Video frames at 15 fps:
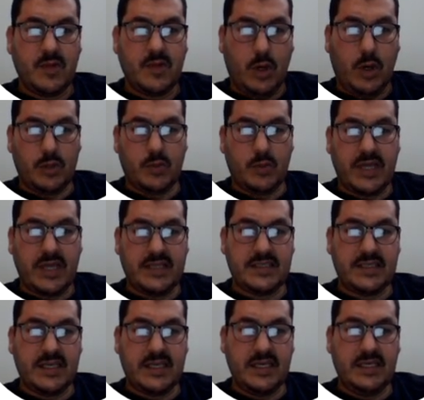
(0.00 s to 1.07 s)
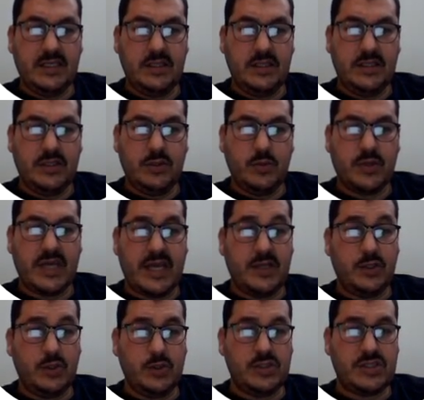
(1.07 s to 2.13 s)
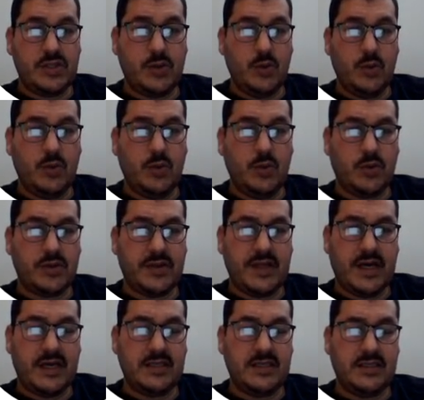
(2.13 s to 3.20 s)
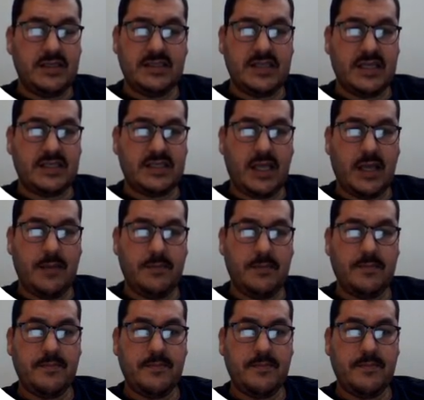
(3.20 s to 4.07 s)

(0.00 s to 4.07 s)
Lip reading: or we can say, you can use who or that is the same.